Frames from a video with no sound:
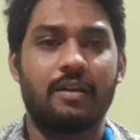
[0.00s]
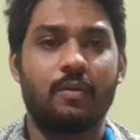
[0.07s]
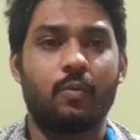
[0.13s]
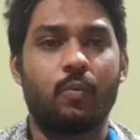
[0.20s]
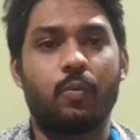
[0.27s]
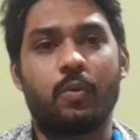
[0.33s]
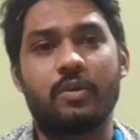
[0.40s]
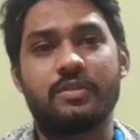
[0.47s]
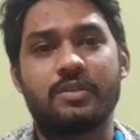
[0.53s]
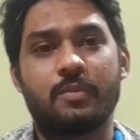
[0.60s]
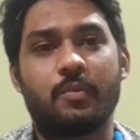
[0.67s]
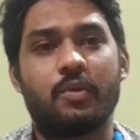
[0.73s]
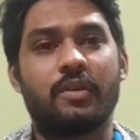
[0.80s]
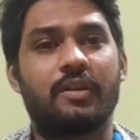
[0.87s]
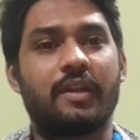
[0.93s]
Once
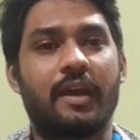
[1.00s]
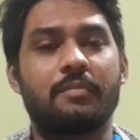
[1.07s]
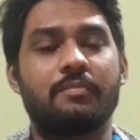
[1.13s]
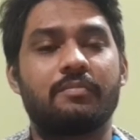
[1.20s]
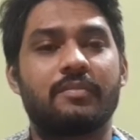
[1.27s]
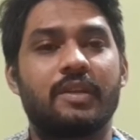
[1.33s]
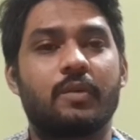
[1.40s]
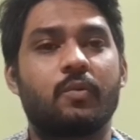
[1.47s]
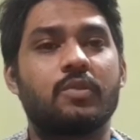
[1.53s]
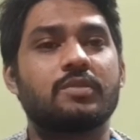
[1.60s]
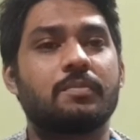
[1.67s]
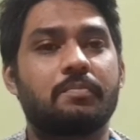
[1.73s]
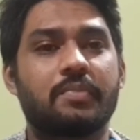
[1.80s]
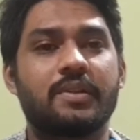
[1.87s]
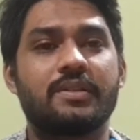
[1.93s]
upon a time there was a
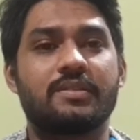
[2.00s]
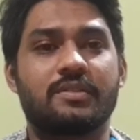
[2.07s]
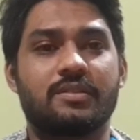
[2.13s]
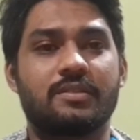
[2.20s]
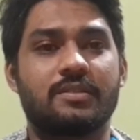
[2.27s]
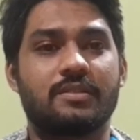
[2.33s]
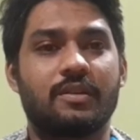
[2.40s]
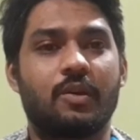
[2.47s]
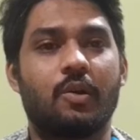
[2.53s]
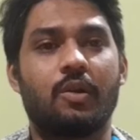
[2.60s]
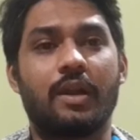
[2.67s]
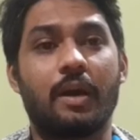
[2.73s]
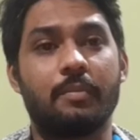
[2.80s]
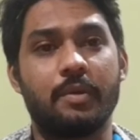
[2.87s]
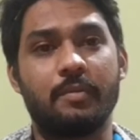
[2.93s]
prince called
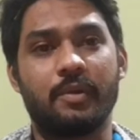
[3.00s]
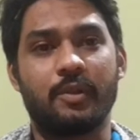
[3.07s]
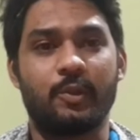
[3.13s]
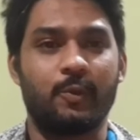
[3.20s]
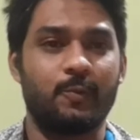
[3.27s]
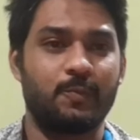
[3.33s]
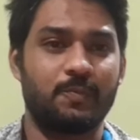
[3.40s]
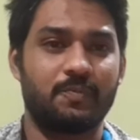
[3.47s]
Abhimanyu